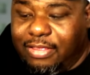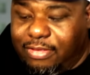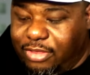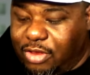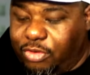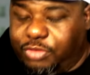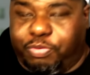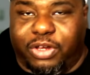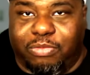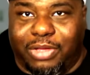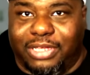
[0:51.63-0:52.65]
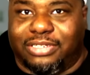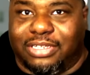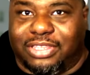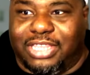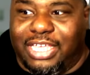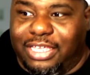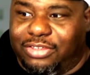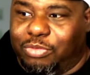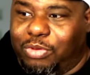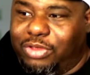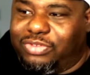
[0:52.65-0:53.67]
you know, it's pretty much a thing to
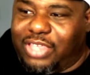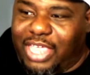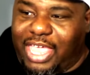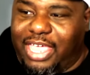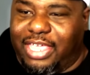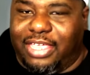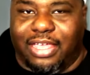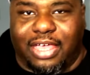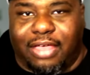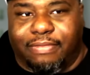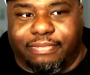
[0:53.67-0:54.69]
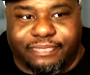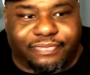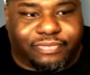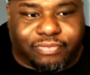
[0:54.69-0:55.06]
where you say, hey, um,